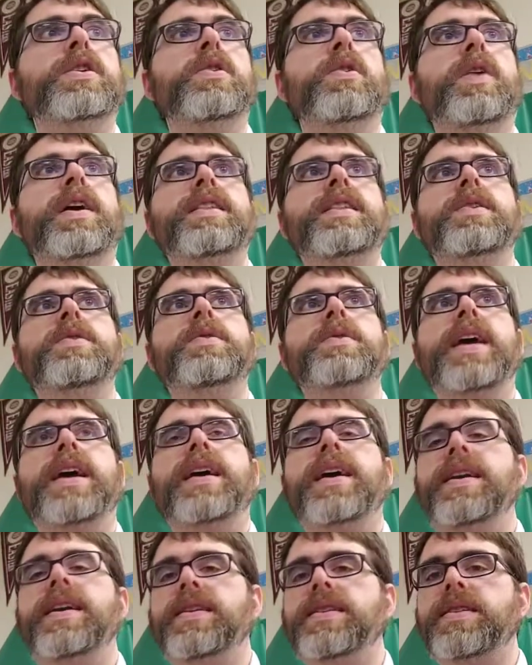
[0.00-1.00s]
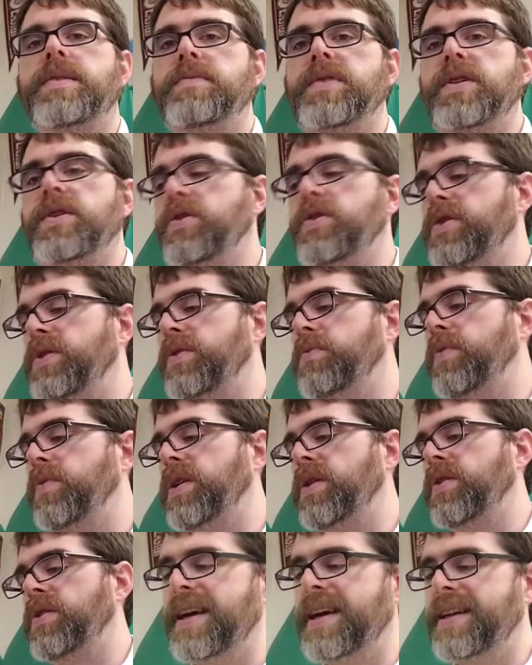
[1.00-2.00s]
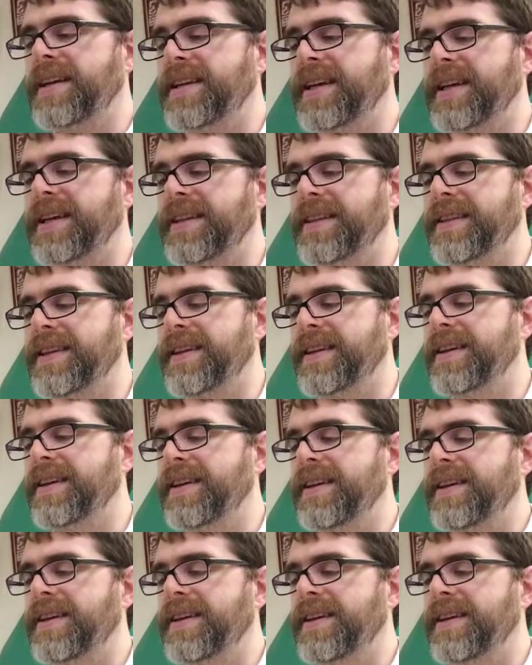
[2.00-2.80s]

You don't have to do that kind of substitution when you're taking the